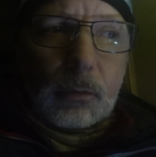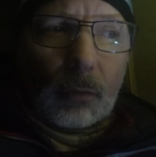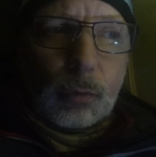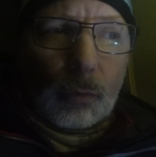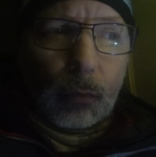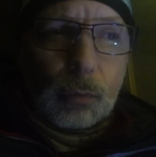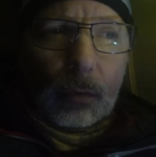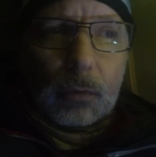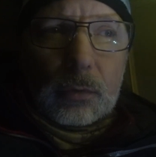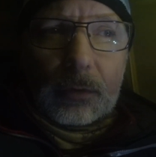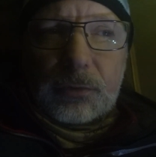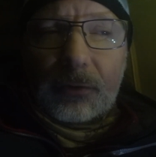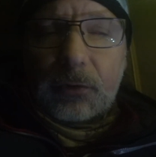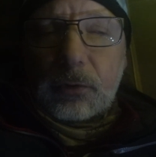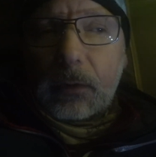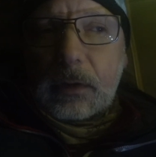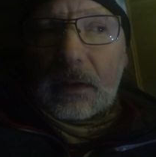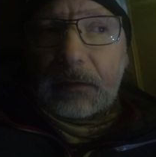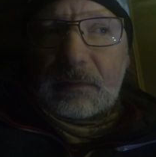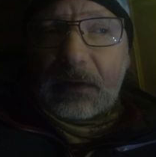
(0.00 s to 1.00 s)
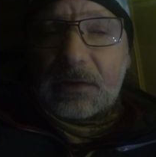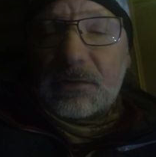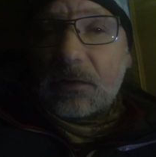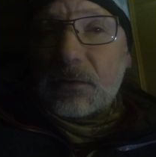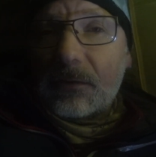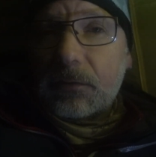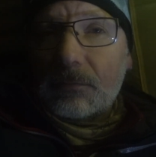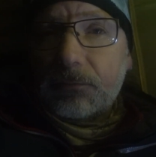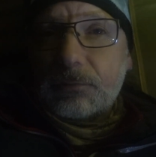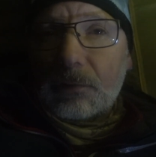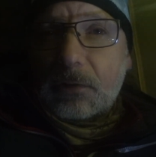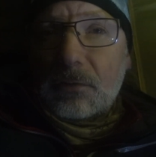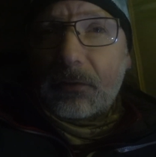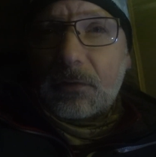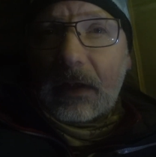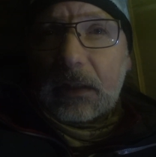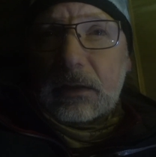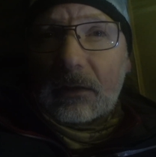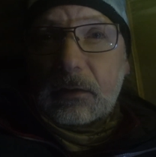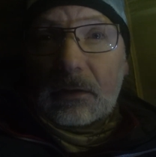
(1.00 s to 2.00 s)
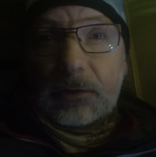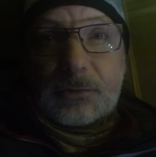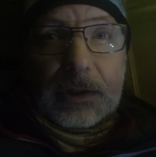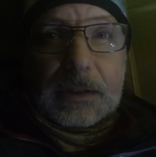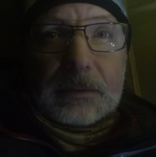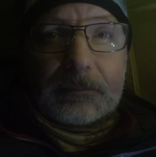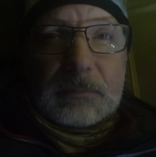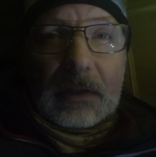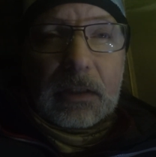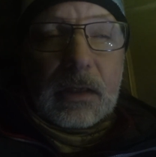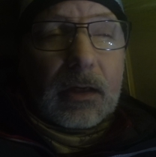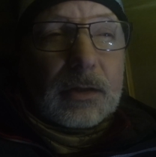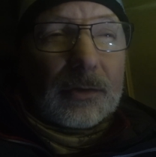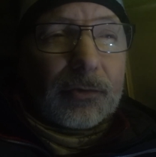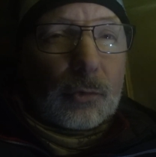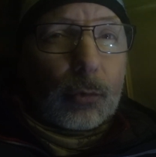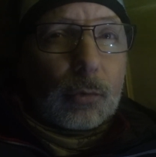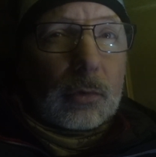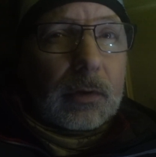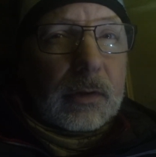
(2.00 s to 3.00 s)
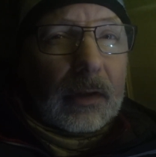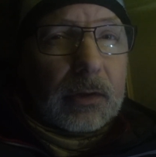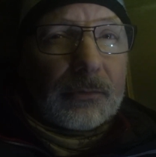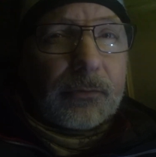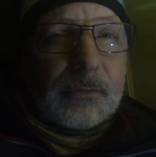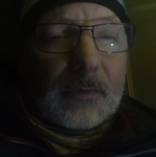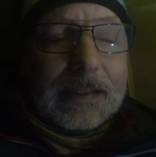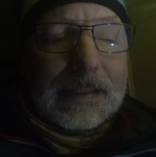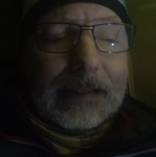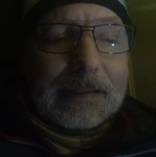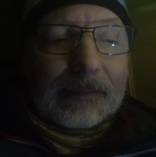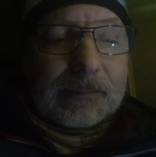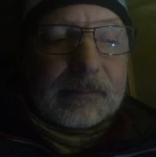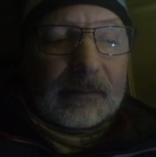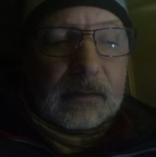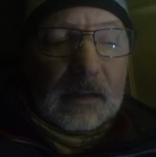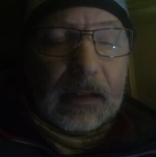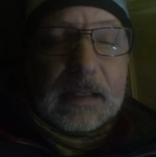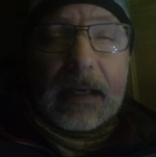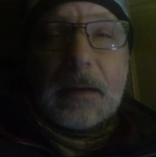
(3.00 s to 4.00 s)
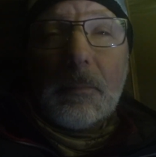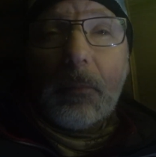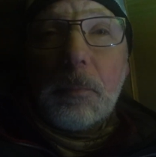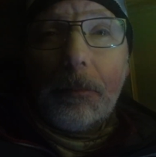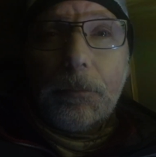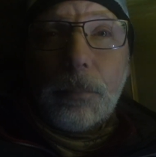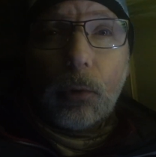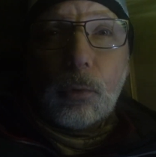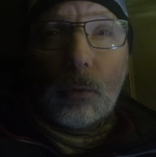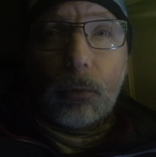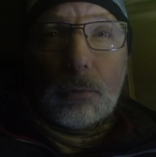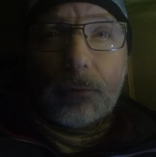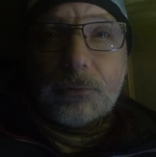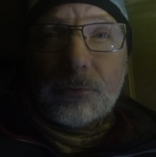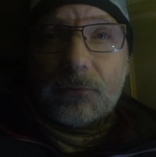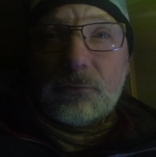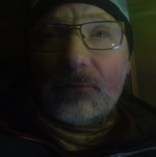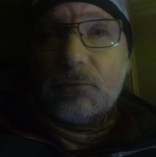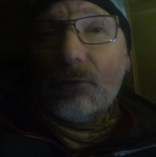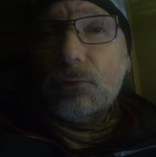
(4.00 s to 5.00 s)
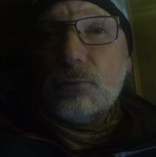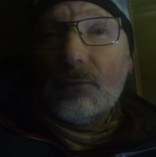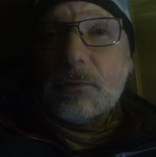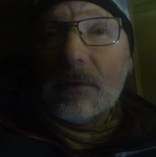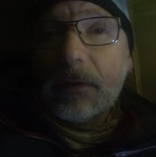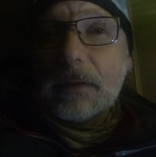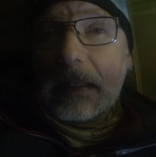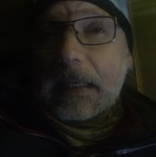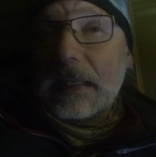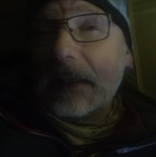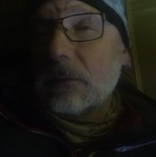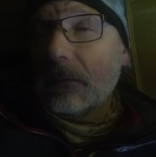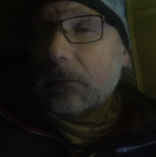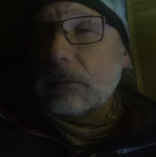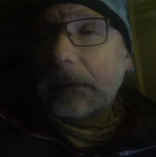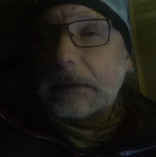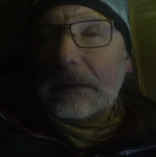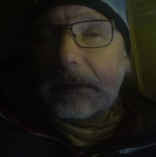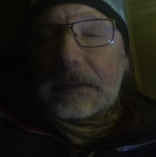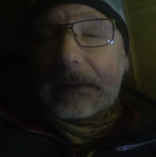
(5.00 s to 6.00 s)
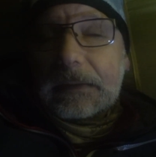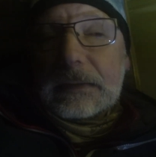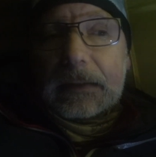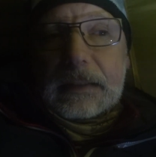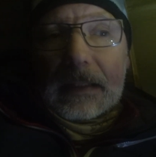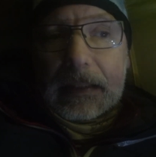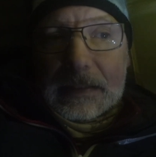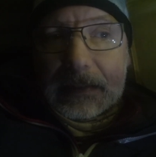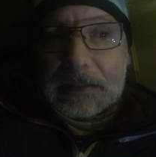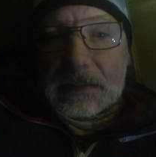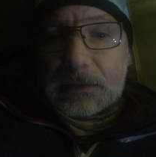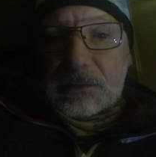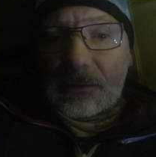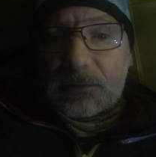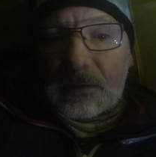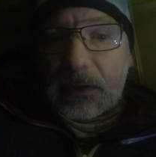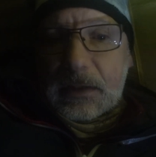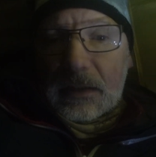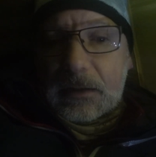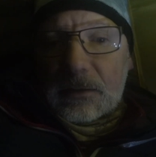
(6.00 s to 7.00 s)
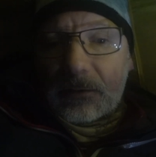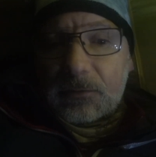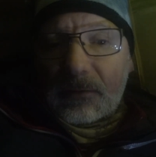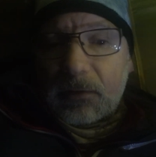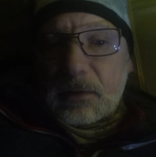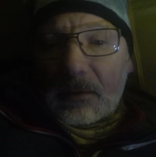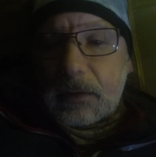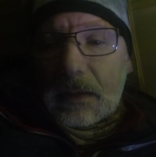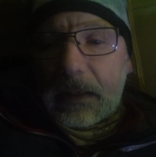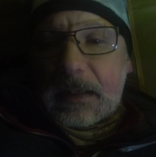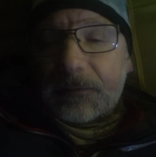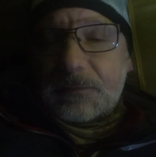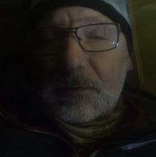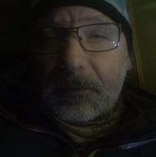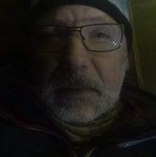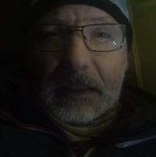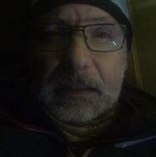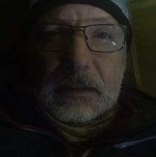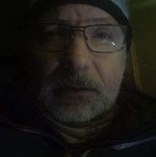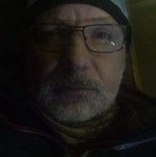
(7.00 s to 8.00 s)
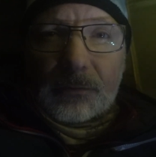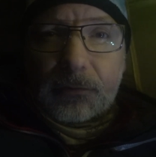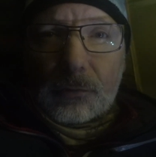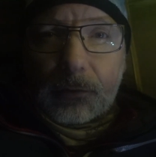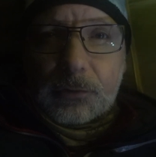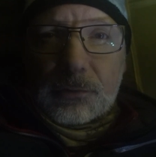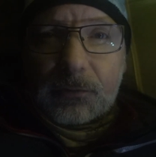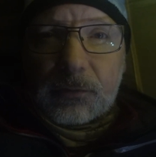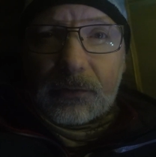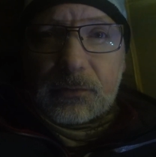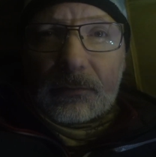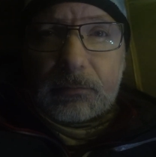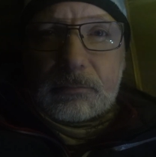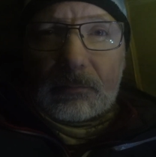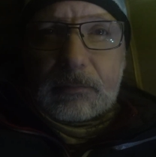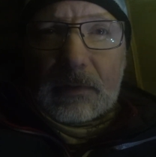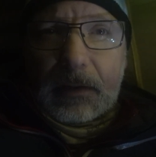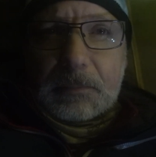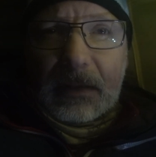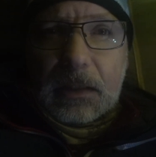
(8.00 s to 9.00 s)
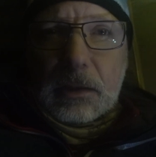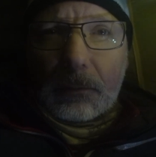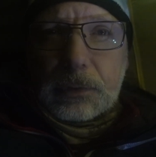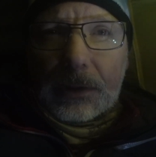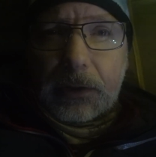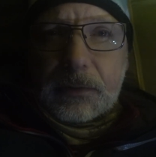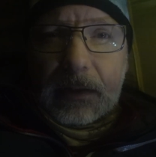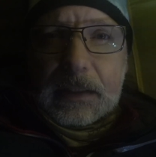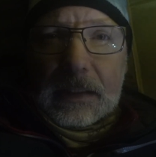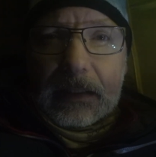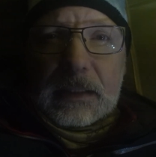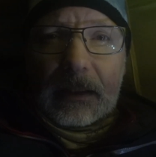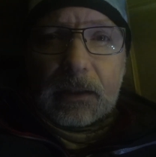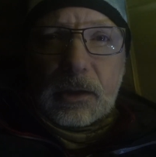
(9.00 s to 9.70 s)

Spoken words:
Or do I invest in some drone technology? Can't do all of those things. I am a poor student now, and so I have to make these choices. Let me know what you think in